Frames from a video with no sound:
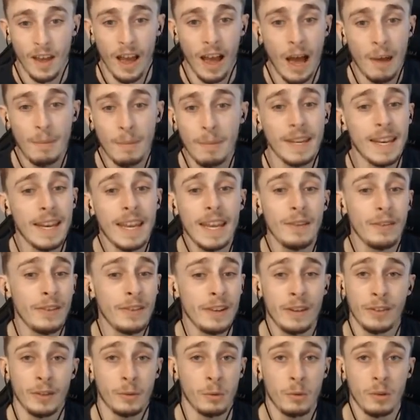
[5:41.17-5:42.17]
I mean,
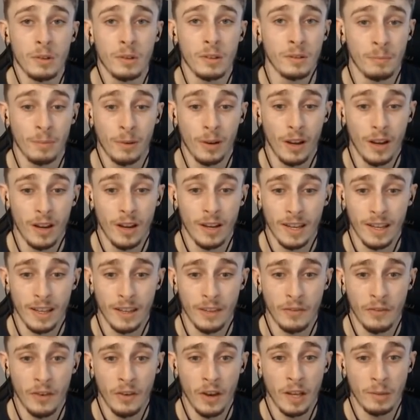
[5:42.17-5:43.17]
even if someone planted it in
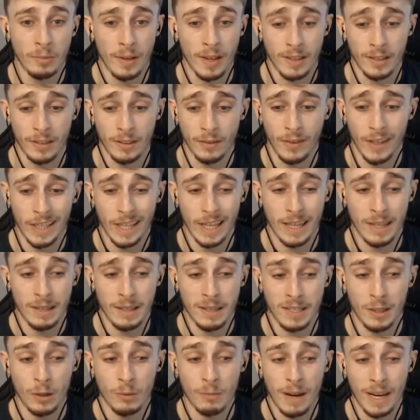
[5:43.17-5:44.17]
the first place, the fact that they
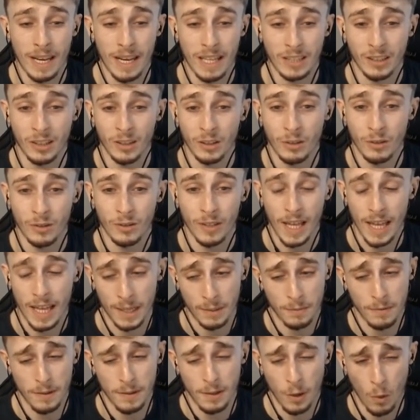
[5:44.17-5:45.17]
still managed to do that
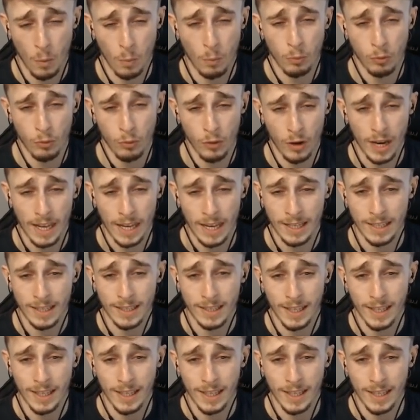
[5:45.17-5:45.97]
is still pretty insane.